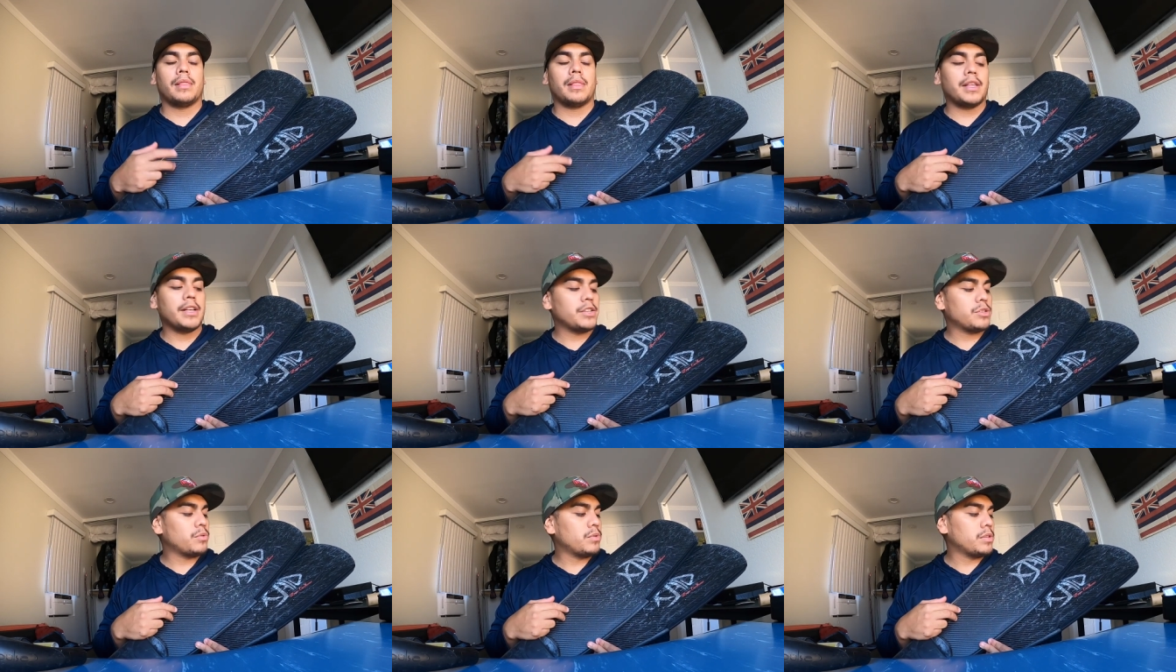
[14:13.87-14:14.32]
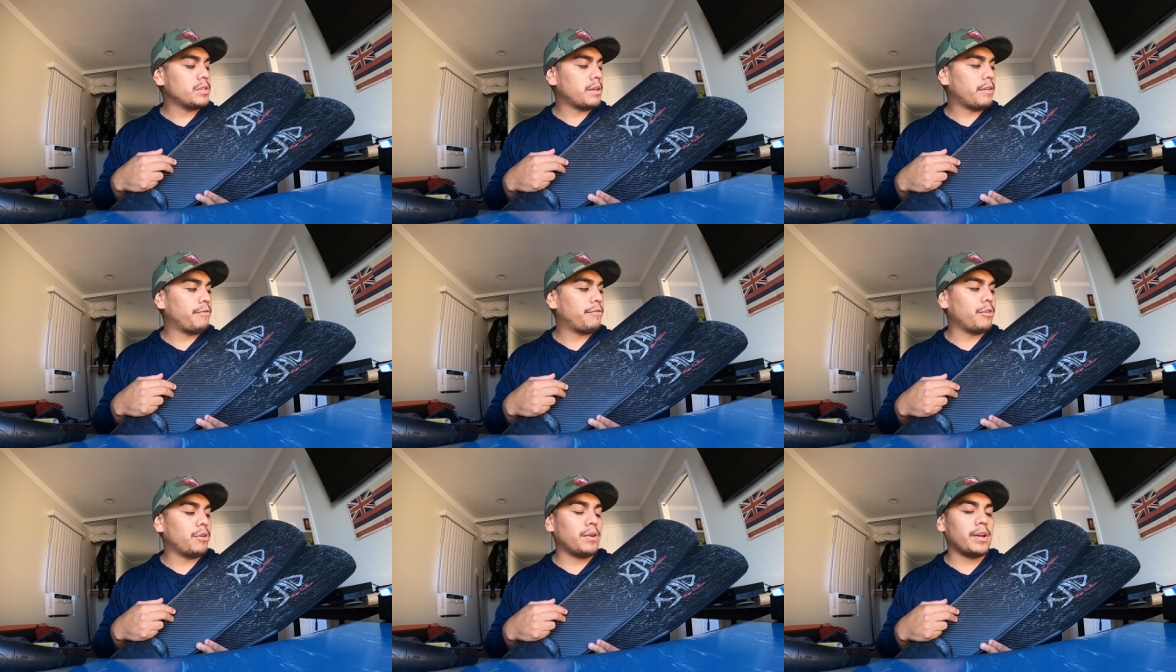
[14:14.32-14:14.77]
these ones
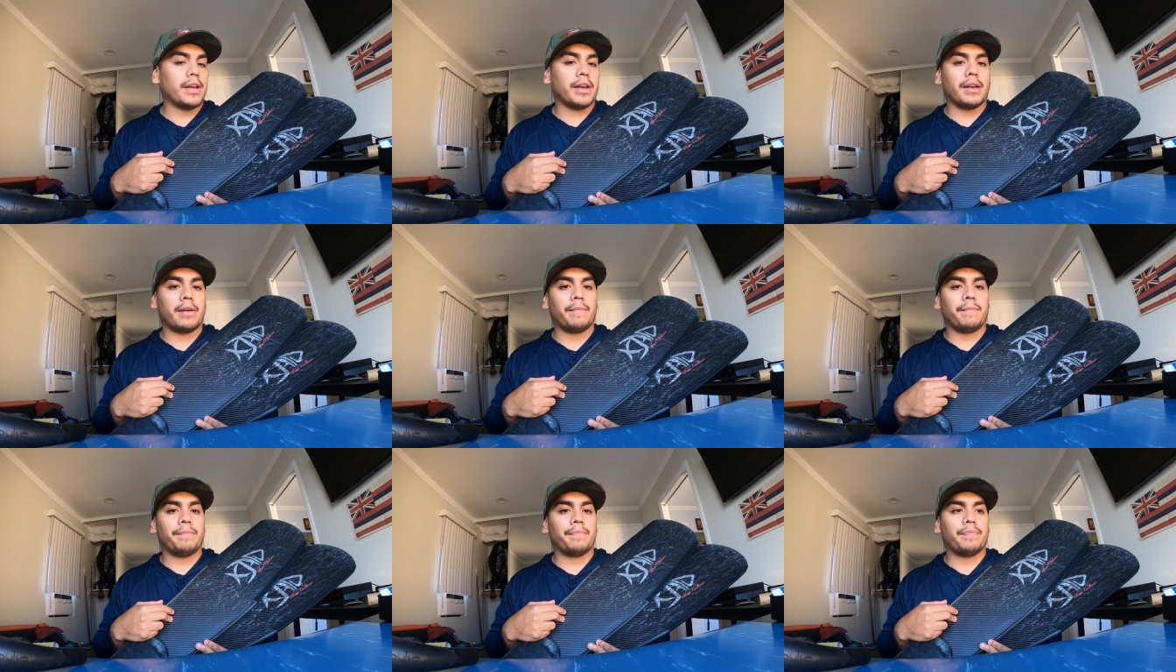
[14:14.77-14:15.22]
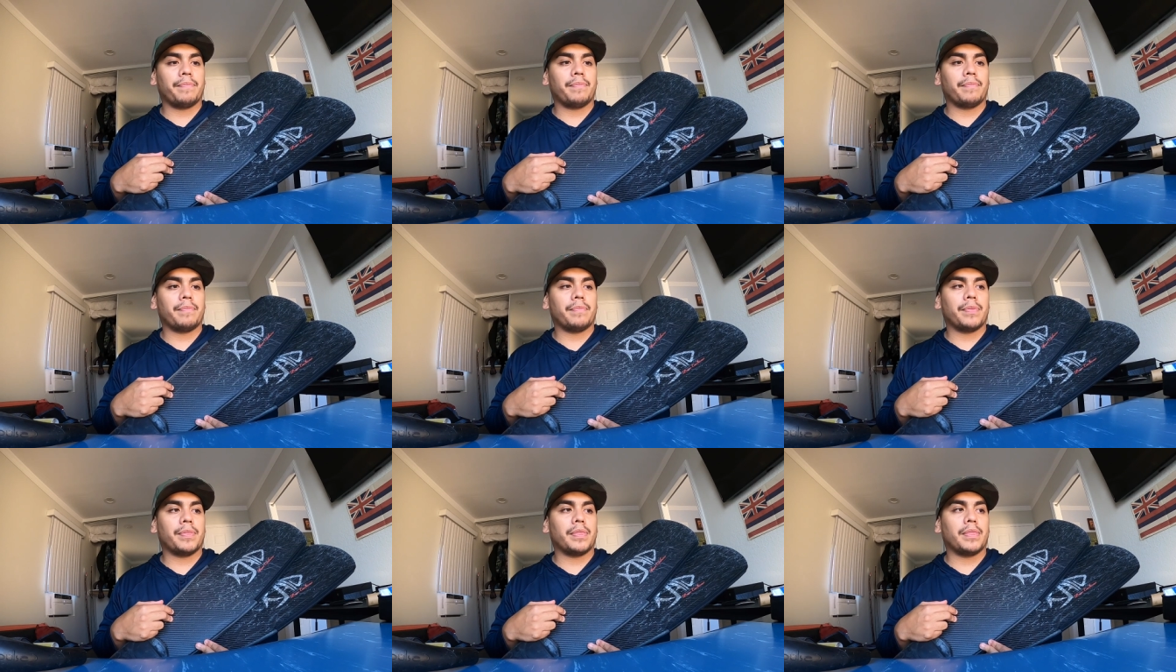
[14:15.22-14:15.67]
I feel like
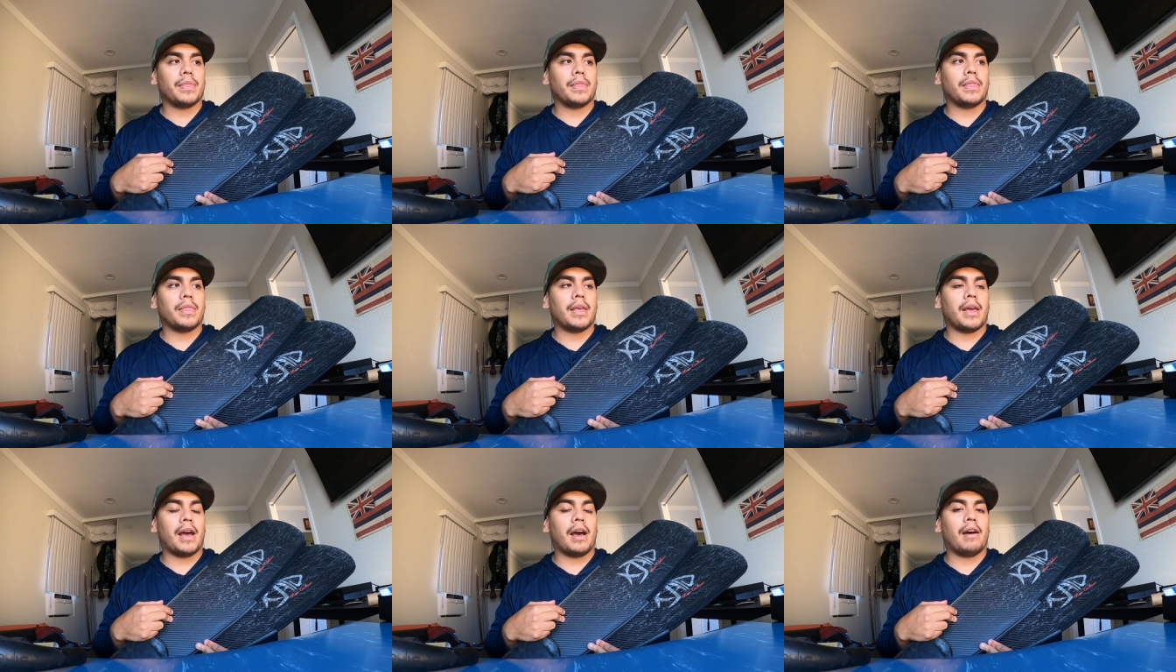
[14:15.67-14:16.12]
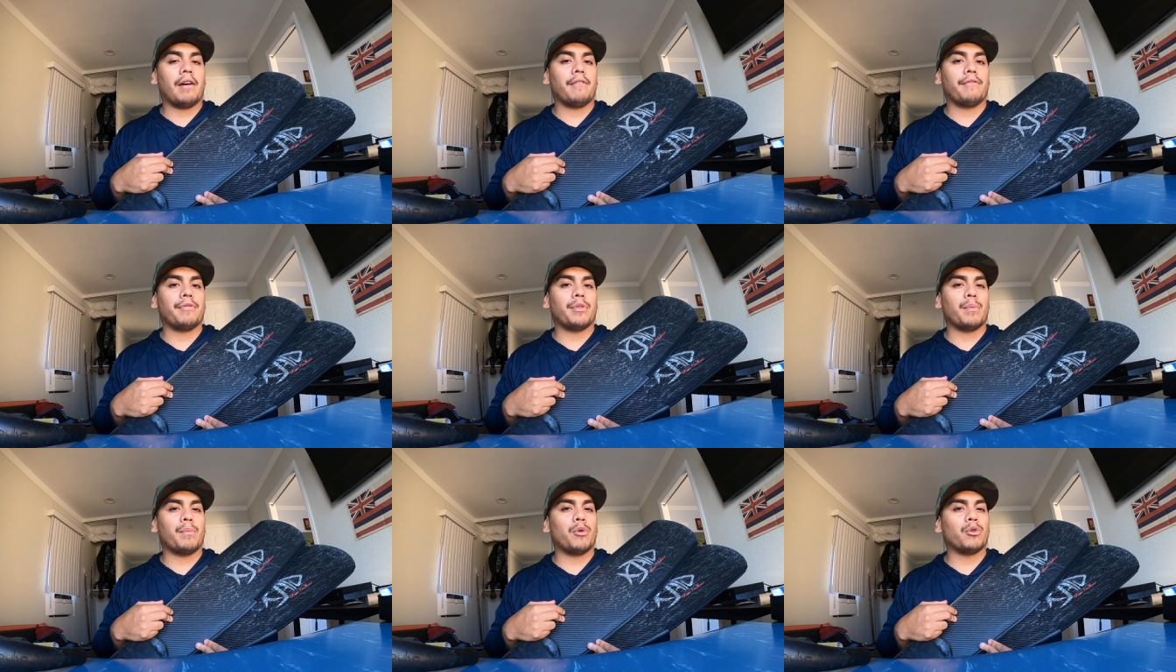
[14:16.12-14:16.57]
they
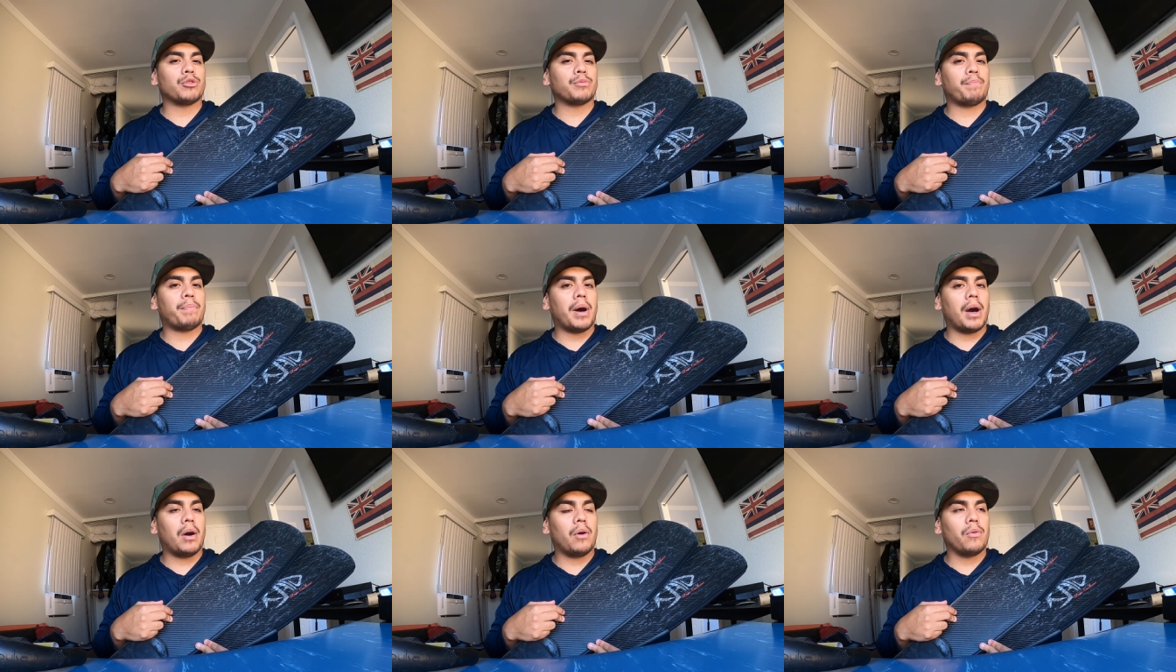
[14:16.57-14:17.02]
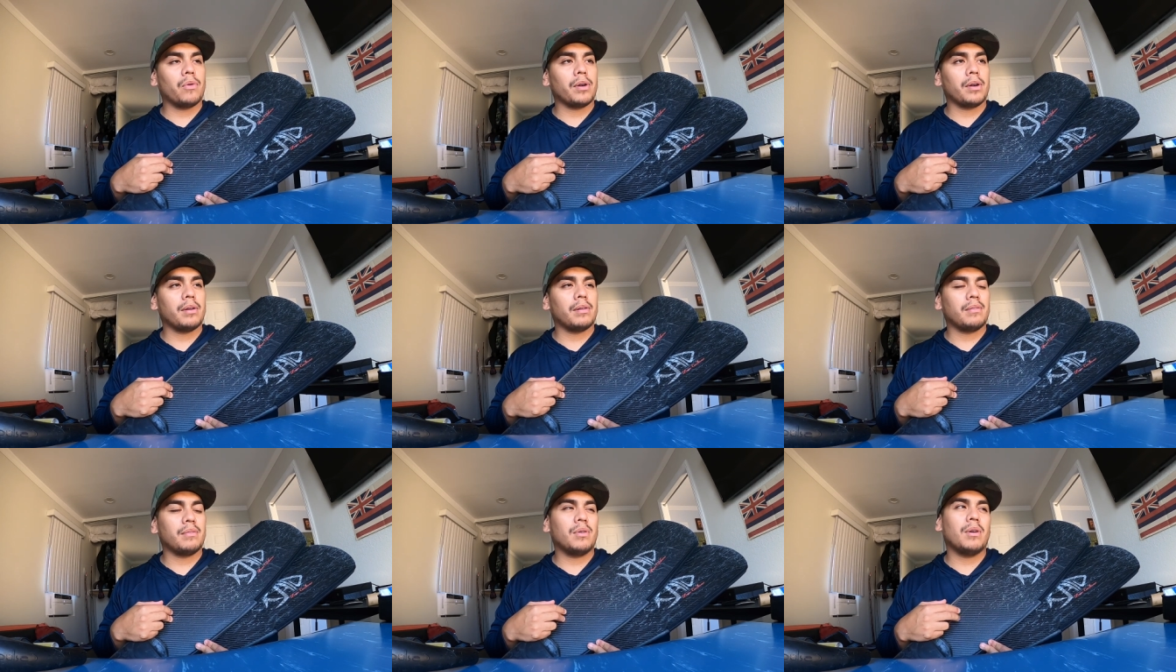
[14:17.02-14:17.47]
have the most
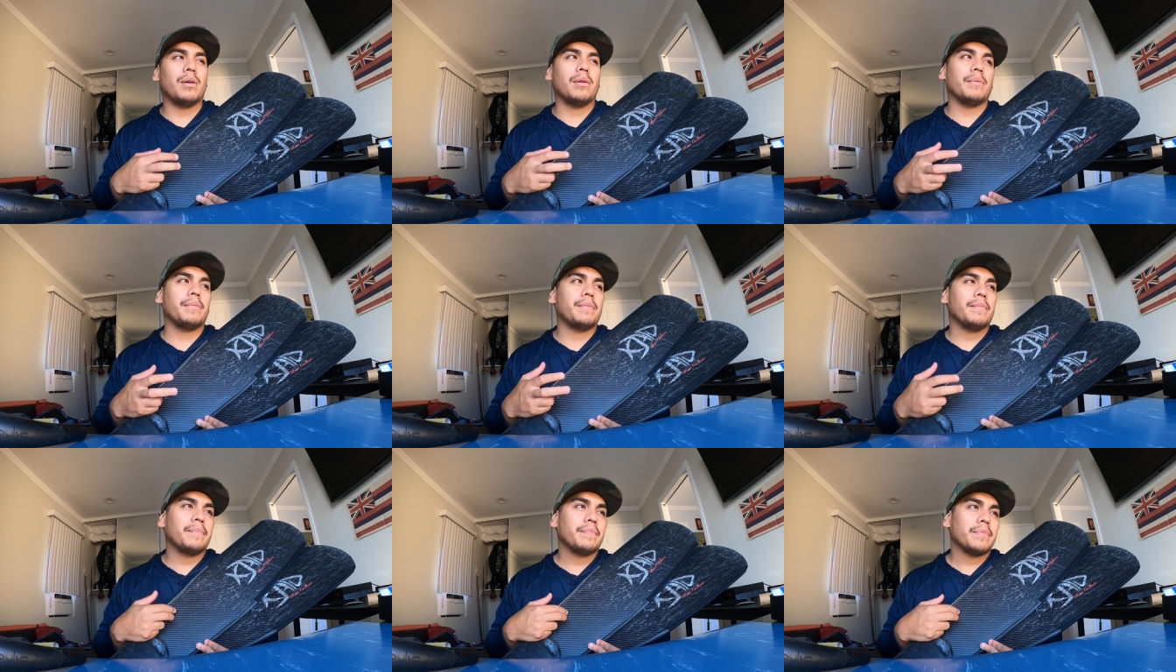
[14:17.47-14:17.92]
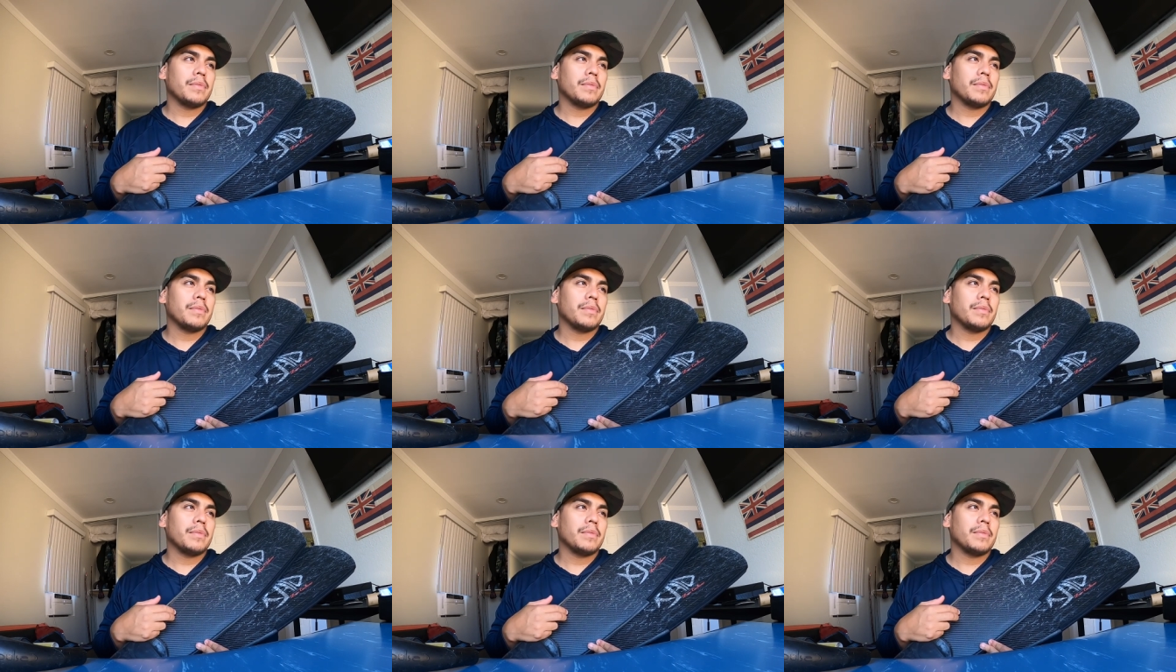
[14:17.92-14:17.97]
power. of.